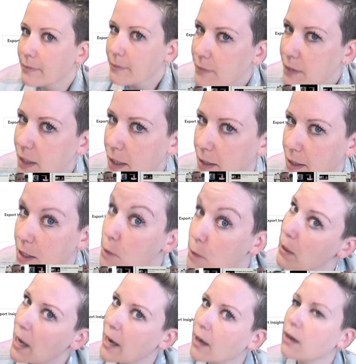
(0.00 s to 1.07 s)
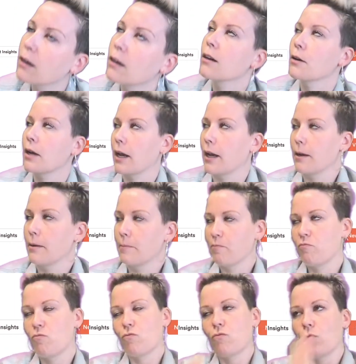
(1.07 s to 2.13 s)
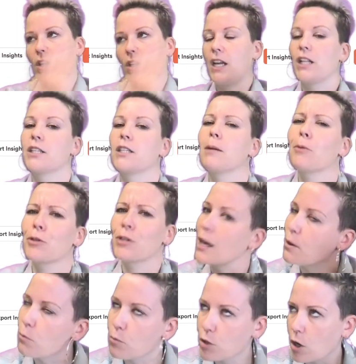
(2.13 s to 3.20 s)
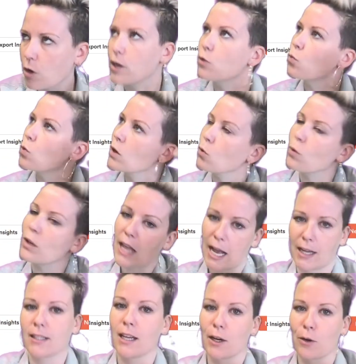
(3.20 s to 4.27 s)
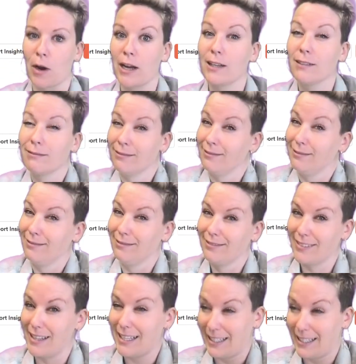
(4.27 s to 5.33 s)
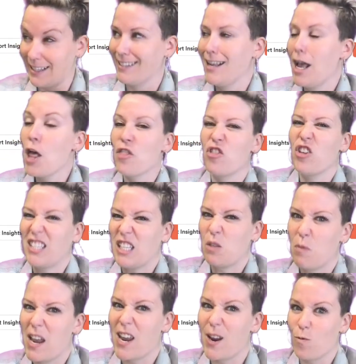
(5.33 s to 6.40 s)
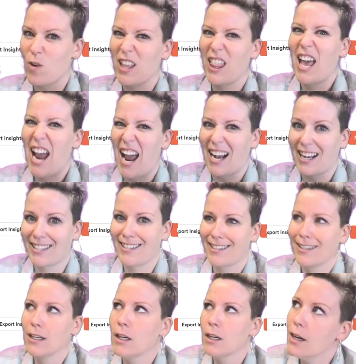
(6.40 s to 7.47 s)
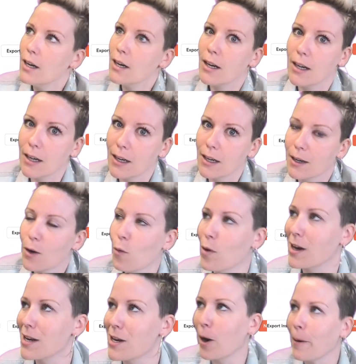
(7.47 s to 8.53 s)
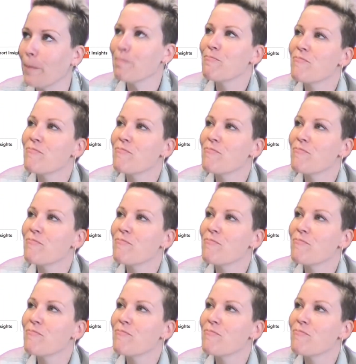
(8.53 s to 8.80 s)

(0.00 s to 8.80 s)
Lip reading: Because it's blank. Okay. Again, it's summertime. Sorry, we're relaxing, right? This is me, relaxed. Oh, what a year.